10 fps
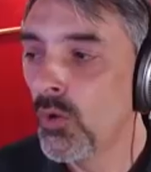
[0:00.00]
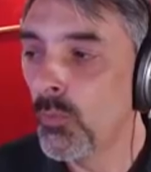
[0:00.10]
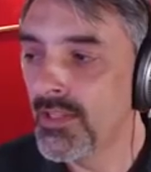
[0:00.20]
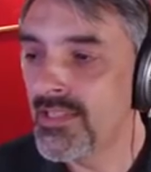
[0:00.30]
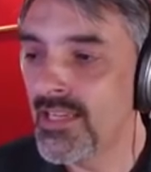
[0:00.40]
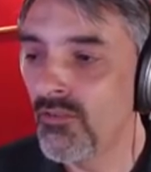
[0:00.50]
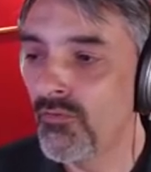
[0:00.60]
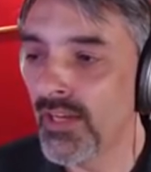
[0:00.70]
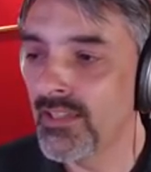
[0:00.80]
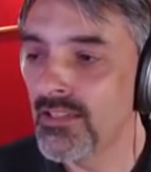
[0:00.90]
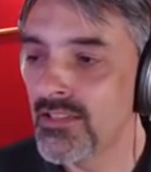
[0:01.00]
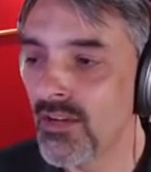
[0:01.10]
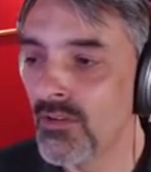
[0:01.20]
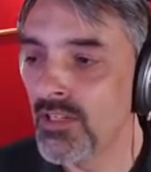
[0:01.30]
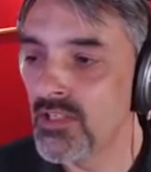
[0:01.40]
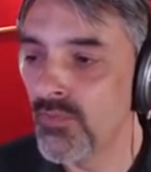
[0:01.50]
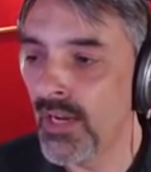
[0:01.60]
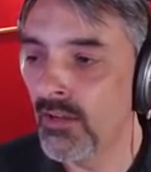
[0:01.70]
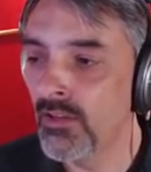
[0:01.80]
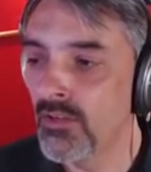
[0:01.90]
Once the infected zone is
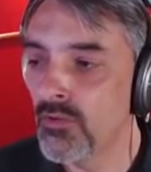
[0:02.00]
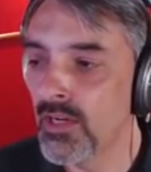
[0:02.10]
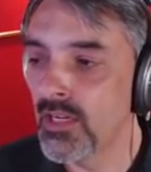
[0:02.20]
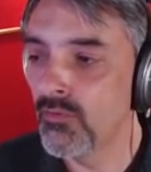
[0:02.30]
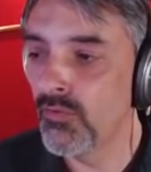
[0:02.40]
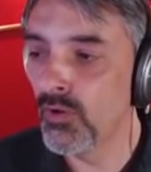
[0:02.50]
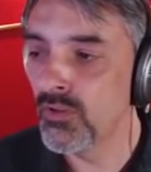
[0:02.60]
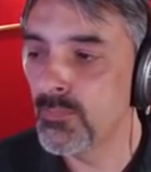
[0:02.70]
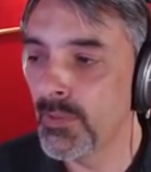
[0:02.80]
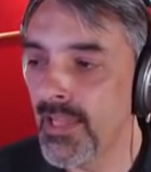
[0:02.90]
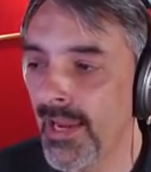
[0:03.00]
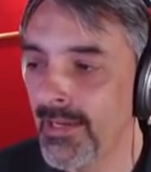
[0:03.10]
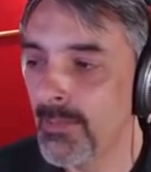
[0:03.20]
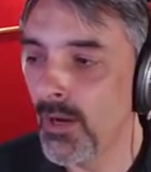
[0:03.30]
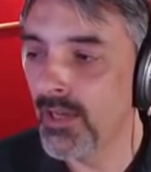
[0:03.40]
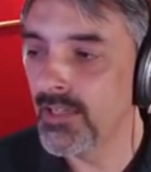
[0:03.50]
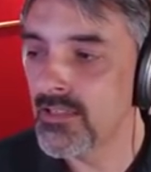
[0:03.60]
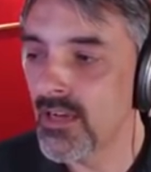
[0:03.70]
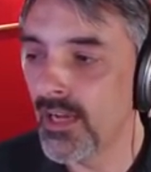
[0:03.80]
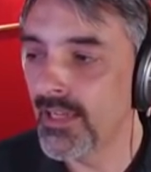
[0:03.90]
found, the drug unfolds, but the antibody
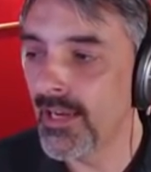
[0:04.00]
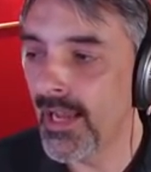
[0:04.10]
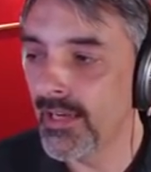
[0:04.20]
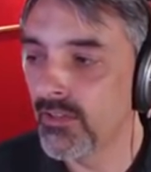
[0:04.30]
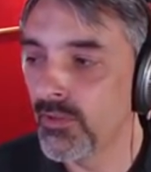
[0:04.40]
is not yet active.